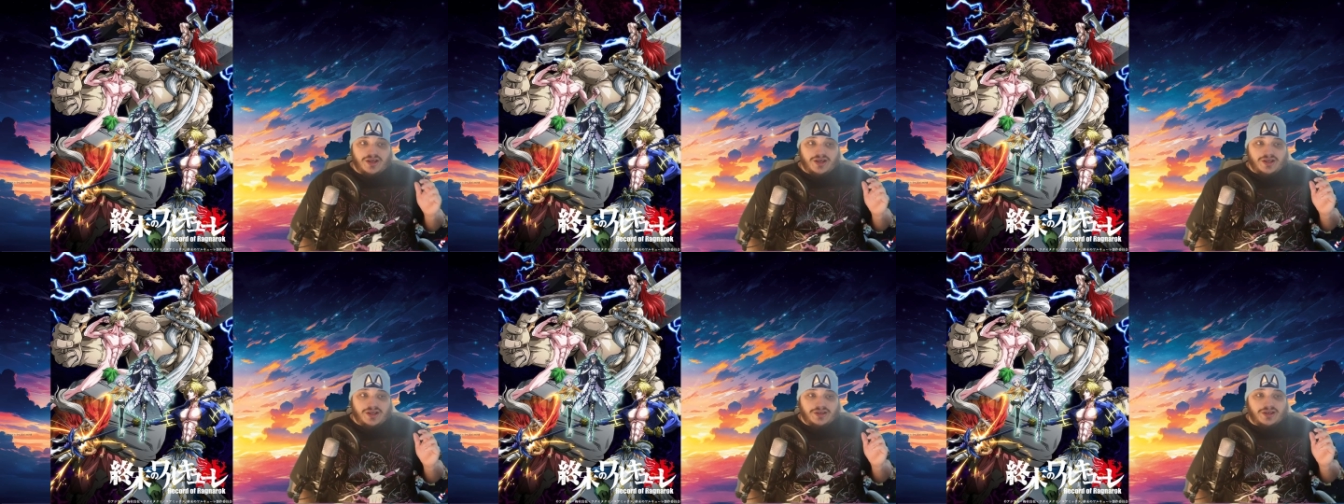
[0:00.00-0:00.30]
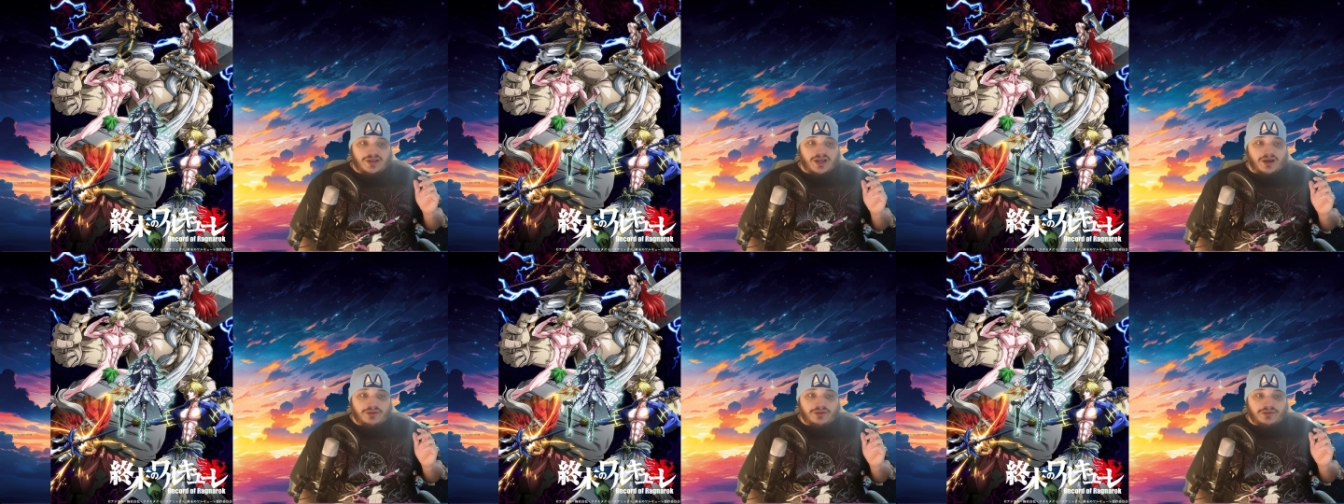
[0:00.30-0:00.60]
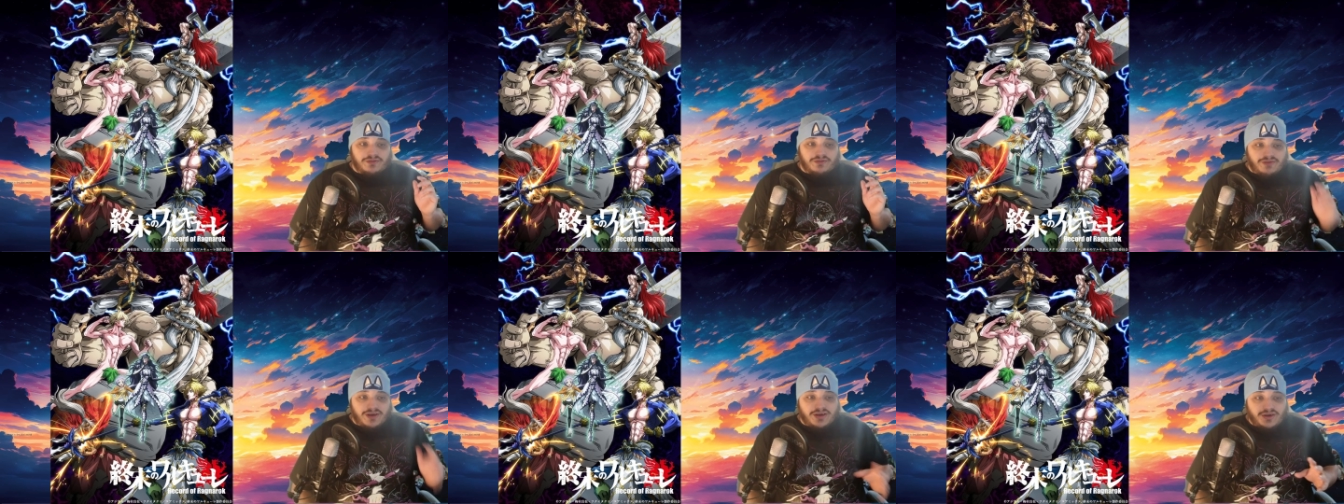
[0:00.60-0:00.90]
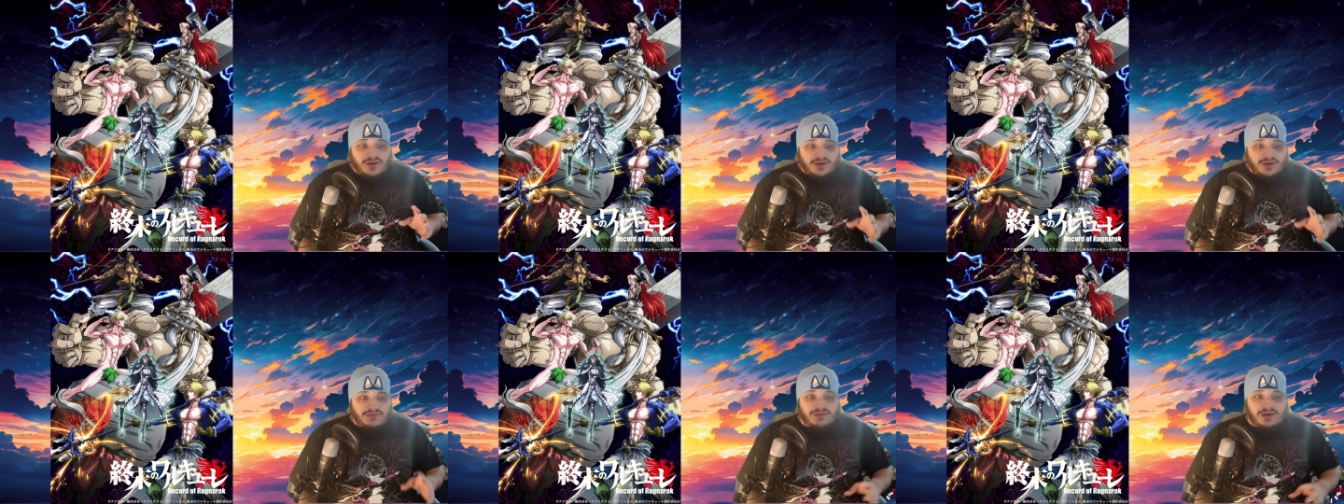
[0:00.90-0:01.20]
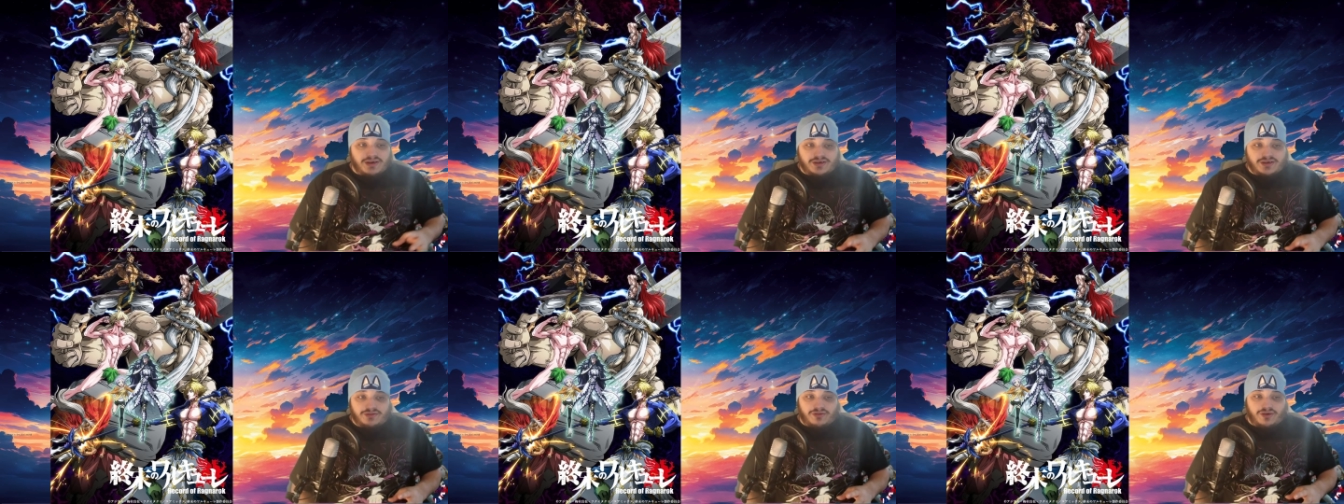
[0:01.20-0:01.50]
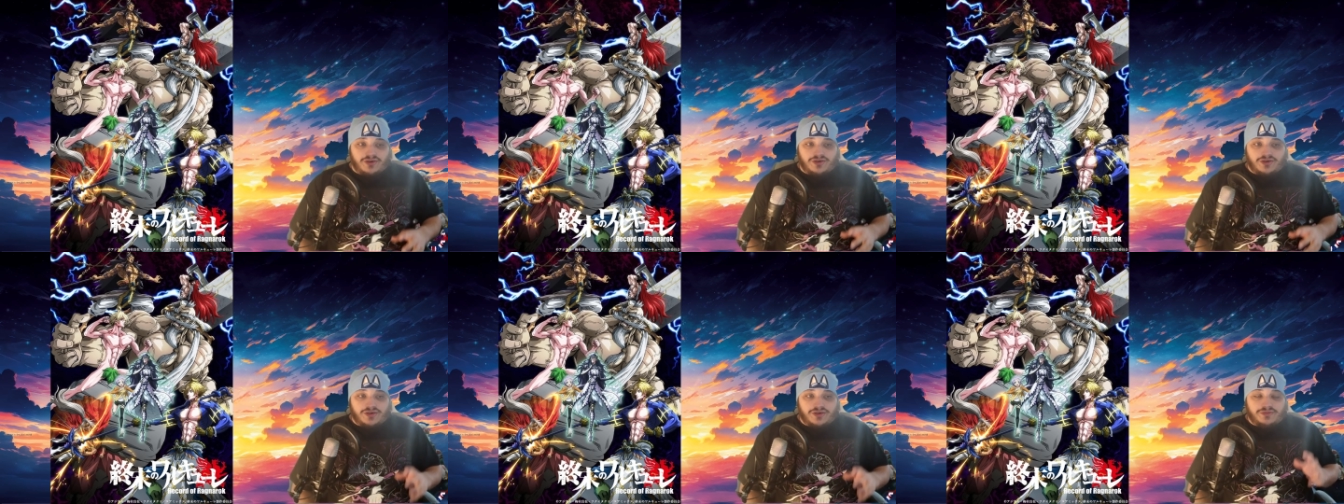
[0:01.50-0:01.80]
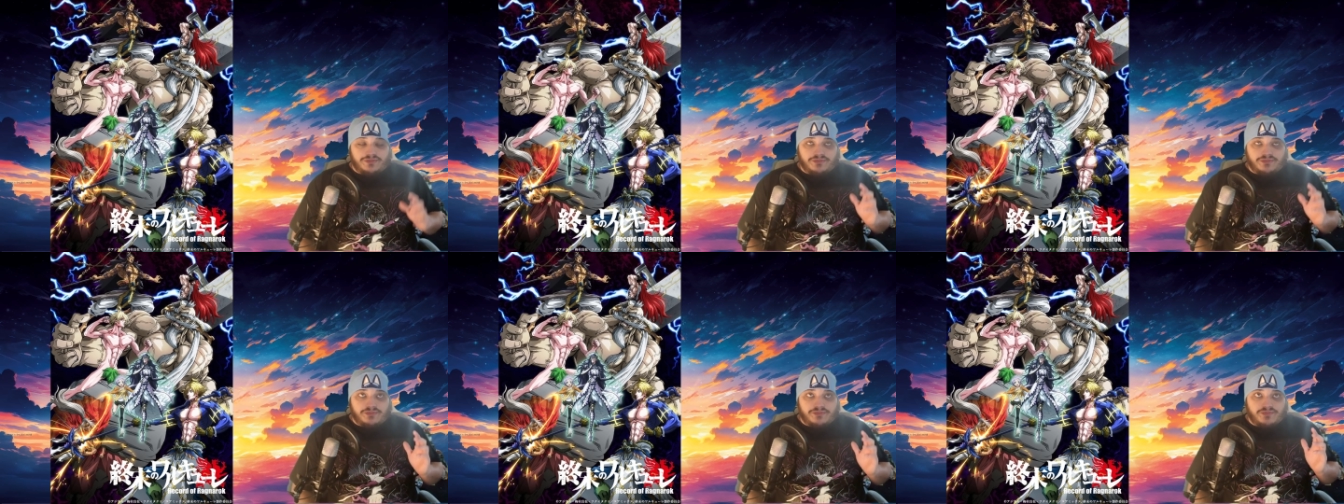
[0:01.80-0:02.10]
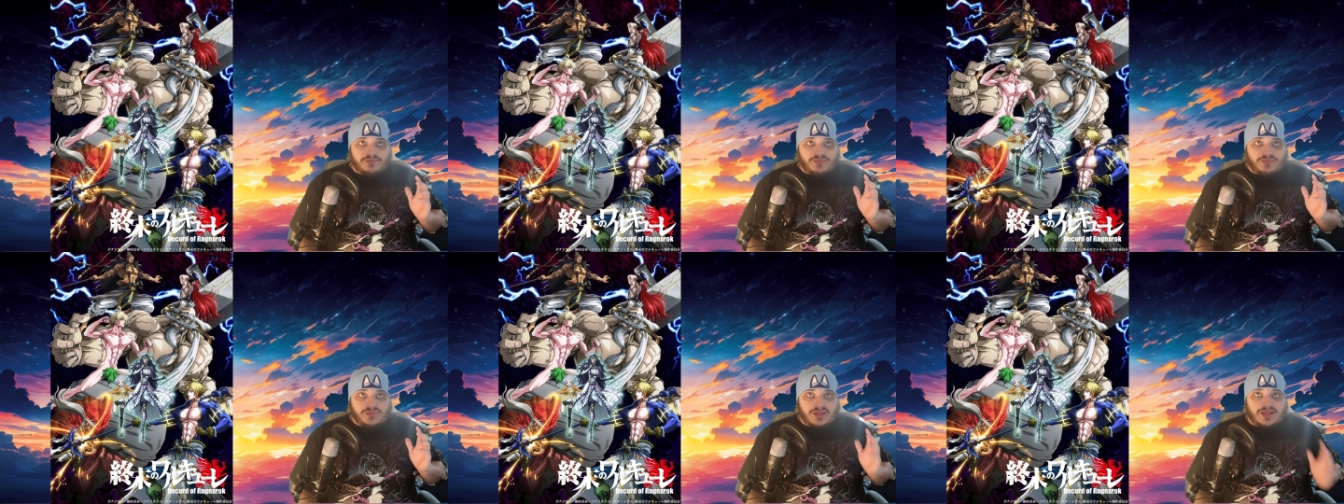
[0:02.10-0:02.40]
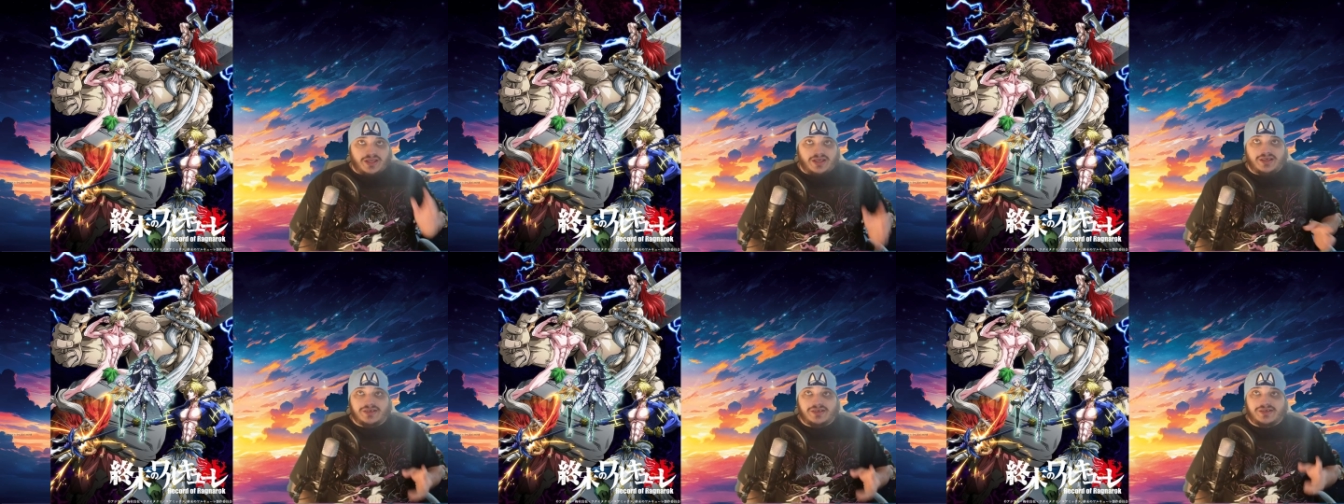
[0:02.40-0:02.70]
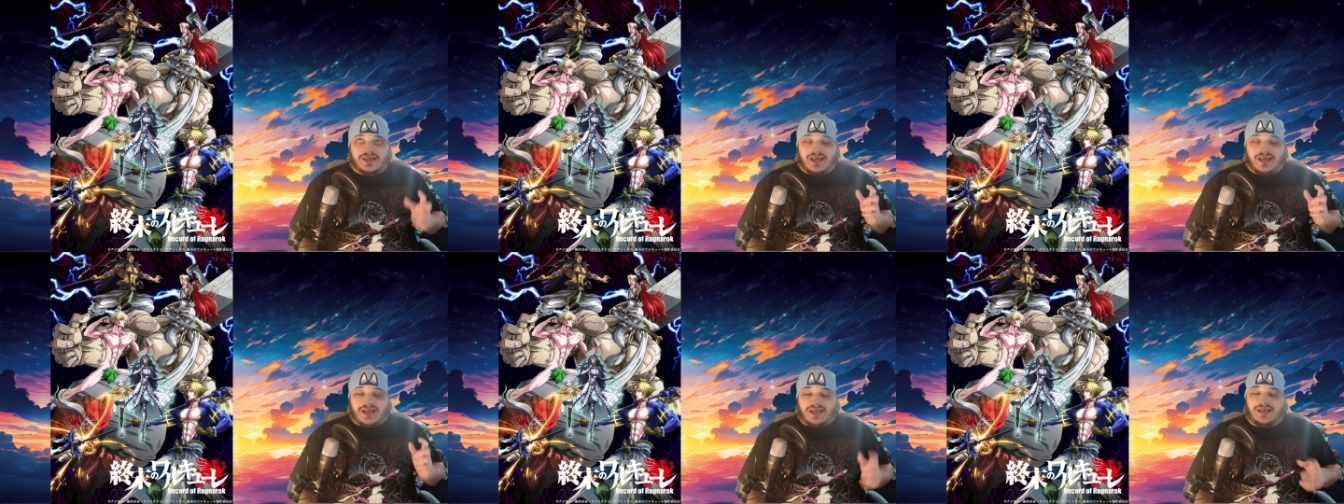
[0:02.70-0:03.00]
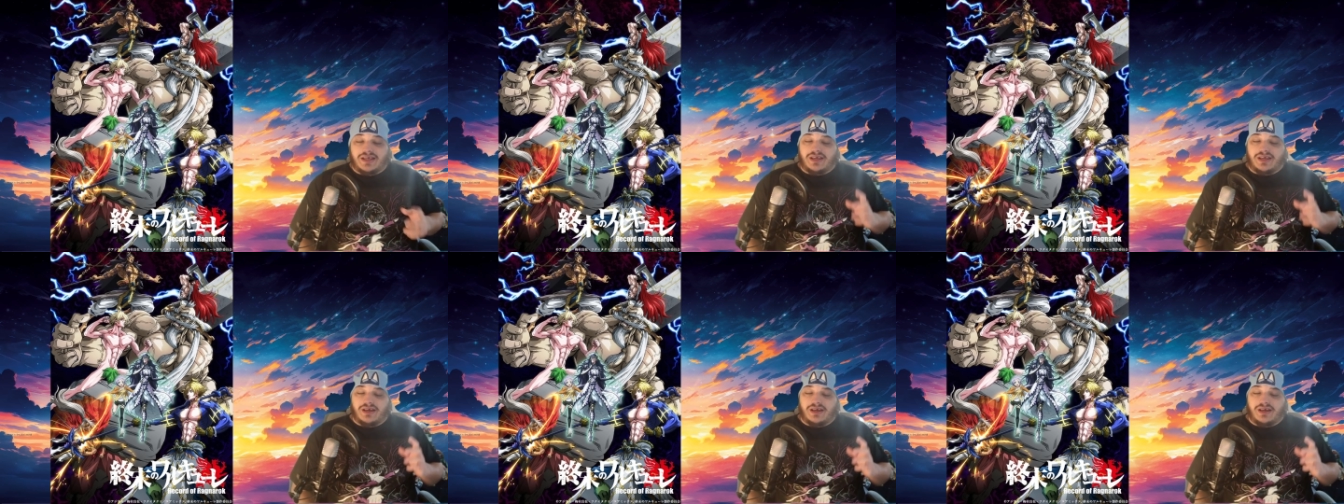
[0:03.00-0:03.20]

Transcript: Now, the Record of Ragnarok is a